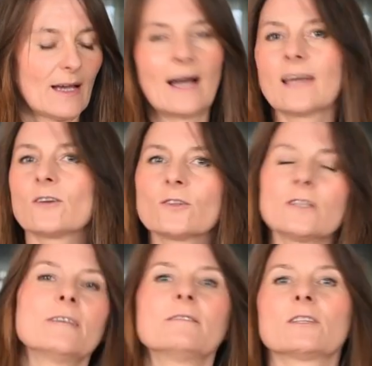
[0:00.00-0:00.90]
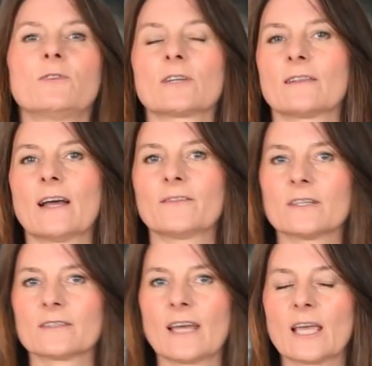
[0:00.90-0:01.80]
I could leave it for
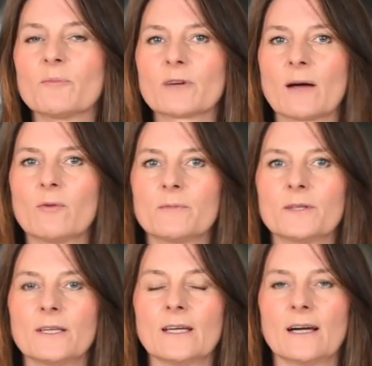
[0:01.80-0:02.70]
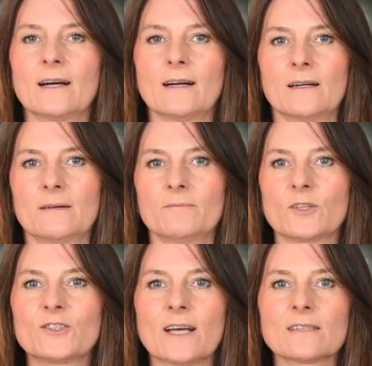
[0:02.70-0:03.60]
another day probably,
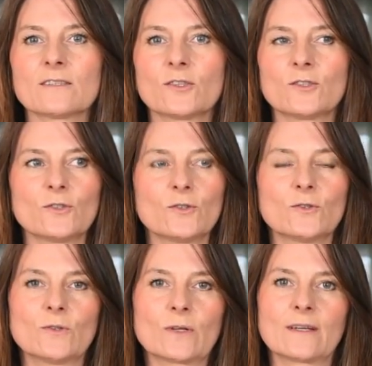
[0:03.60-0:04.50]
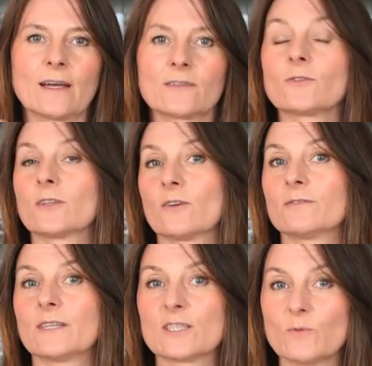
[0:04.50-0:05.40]
just to get rid
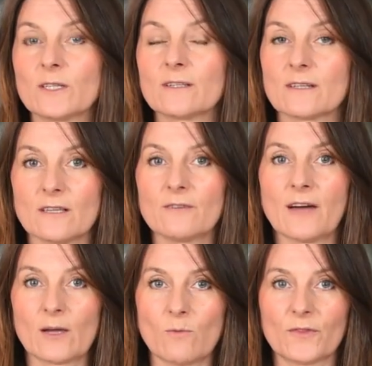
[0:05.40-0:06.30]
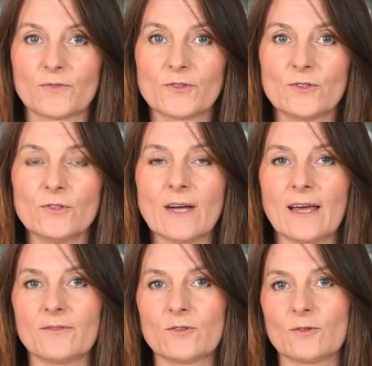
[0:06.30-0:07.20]
of the sweetness if I want to,
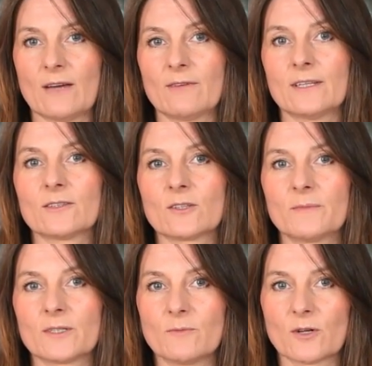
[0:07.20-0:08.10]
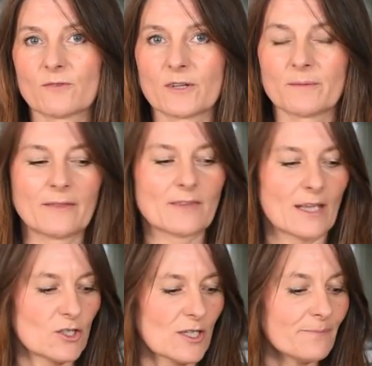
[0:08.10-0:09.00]
and to have a little bit more
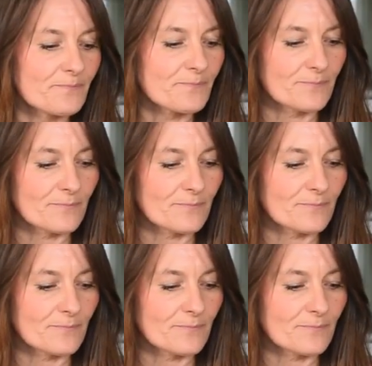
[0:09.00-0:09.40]
fermentation.